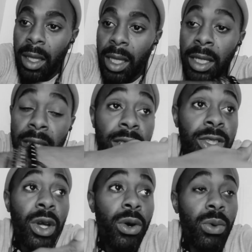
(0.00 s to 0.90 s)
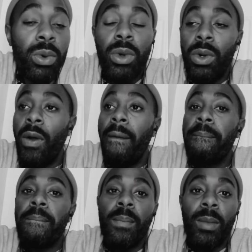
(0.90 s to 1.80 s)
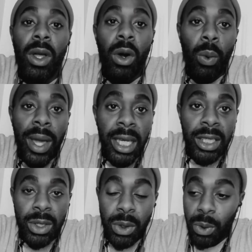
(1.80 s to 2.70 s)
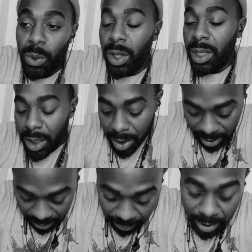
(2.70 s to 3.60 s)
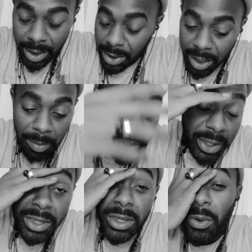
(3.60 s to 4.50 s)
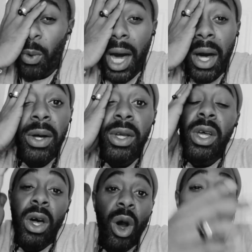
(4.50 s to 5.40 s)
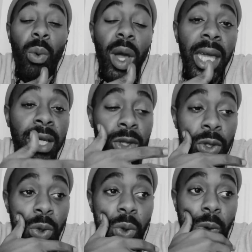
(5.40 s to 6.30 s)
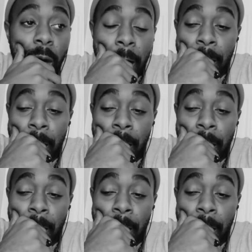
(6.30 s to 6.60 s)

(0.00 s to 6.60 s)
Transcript: in this show, a way to it's funny, so comparisons are wild. A way to